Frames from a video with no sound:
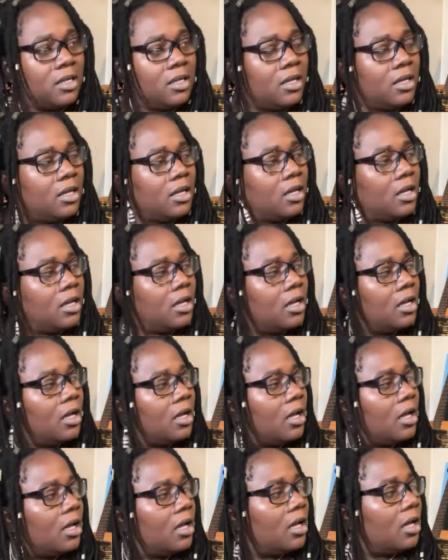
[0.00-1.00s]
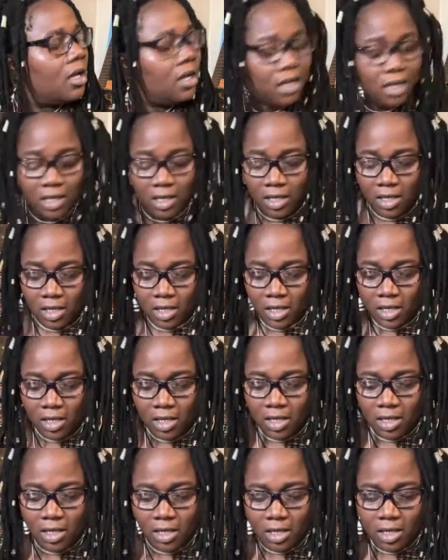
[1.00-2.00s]

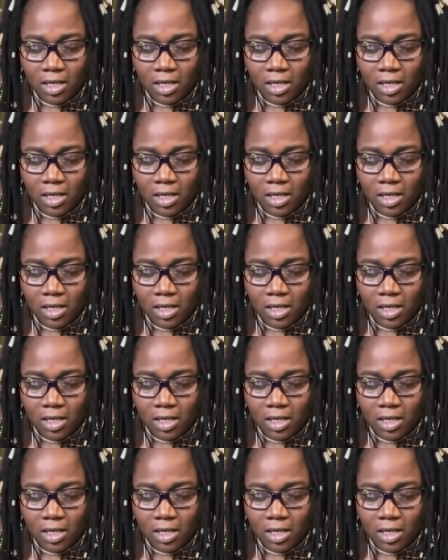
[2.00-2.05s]
No one is speaking in this clip.